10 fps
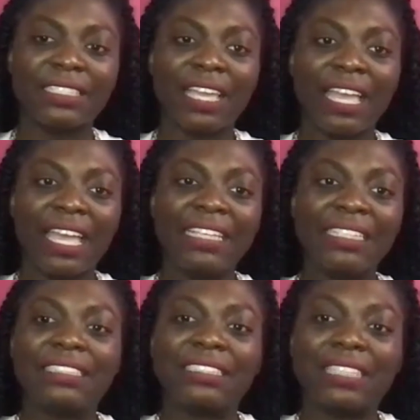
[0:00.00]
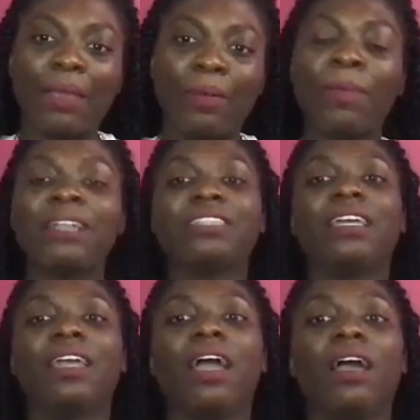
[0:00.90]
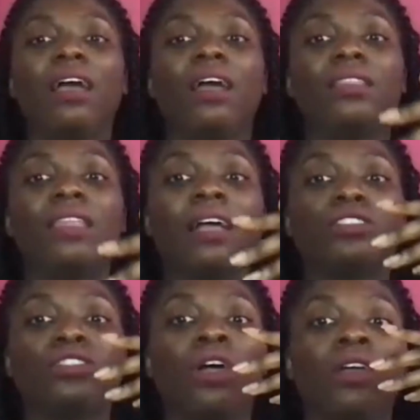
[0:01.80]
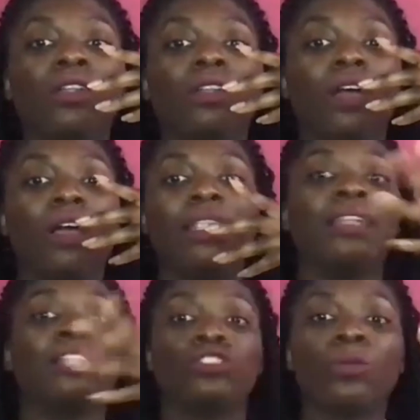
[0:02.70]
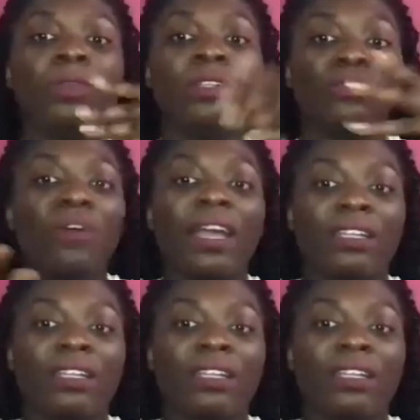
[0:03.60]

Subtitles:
it's the same. It might say that certain, like the dopamine is fired.